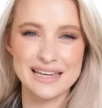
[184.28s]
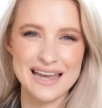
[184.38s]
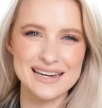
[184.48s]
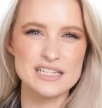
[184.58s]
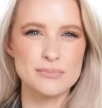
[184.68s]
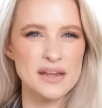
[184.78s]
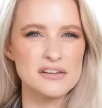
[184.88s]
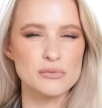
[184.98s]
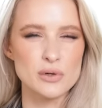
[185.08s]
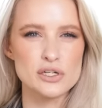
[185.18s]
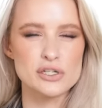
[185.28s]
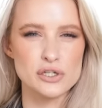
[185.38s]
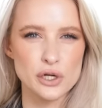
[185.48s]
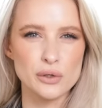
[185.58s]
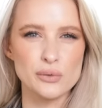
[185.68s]
Again, it depends which
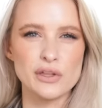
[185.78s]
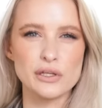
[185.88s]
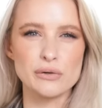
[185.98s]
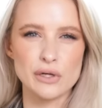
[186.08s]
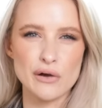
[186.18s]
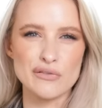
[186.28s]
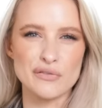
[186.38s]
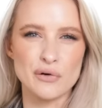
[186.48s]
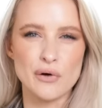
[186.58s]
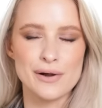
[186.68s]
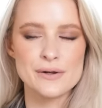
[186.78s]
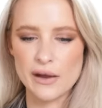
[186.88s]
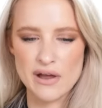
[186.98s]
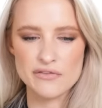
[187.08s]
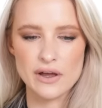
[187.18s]
shoe that you go for.
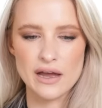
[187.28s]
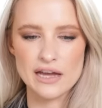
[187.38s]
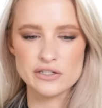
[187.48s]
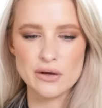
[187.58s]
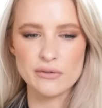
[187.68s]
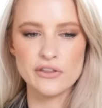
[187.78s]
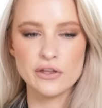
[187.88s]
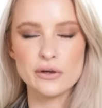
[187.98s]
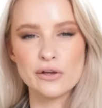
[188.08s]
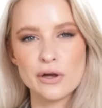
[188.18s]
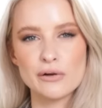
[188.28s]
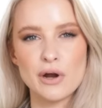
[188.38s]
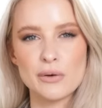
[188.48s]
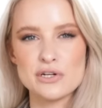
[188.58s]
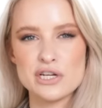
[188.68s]
However, I don't think you can go
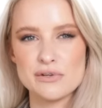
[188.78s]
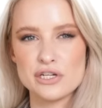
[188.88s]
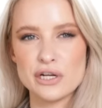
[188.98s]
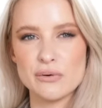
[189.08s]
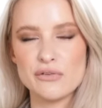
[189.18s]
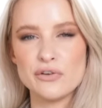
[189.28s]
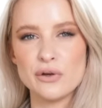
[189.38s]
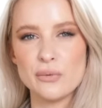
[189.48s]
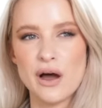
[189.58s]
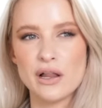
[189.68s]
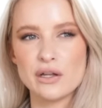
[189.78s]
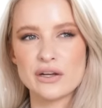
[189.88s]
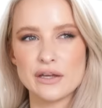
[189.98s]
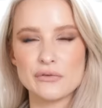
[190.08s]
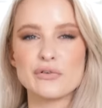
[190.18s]
wrong with Jimmy Choo if you are
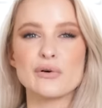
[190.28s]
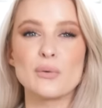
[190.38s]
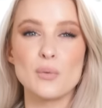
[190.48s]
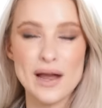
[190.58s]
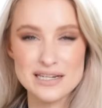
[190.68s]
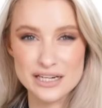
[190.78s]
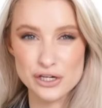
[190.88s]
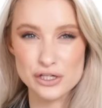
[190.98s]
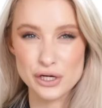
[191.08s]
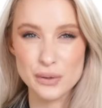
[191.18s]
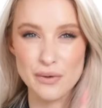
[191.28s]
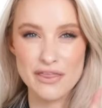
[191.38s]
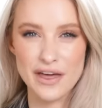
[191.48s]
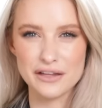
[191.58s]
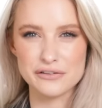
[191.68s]
looking for a wedding shoe,
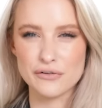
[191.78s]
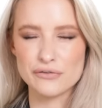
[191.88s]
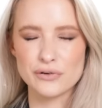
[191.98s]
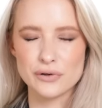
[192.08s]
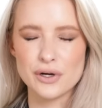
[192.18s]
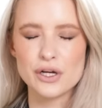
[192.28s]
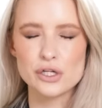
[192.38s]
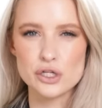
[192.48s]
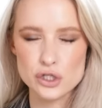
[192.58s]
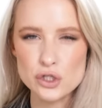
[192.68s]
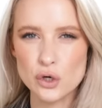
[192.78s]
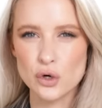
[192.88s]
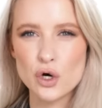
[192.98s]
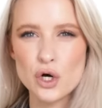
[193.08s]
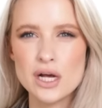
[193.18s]
that's for
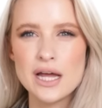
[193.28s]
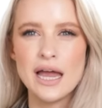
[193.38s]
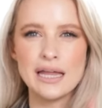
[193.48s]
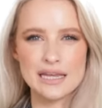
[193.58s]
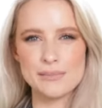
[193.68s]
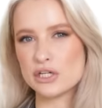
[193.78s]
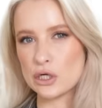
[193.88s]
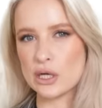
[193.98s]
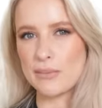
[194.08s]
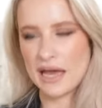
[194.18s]
sure. Let me show you